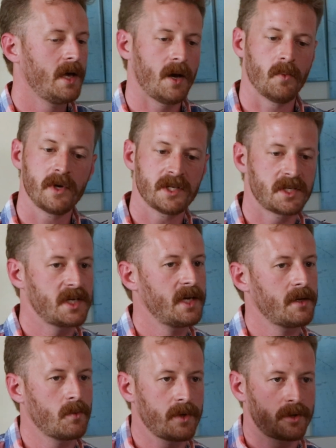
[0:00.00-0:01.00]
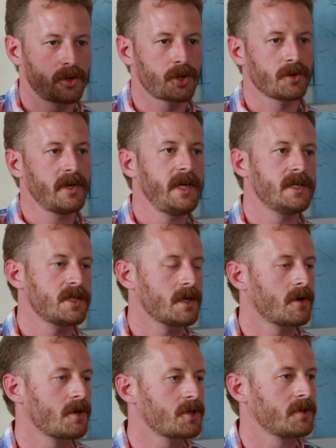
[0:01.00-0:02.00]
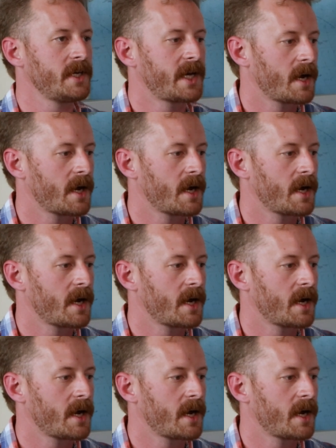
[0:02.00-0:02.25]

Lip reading: and we see it with trees in our tree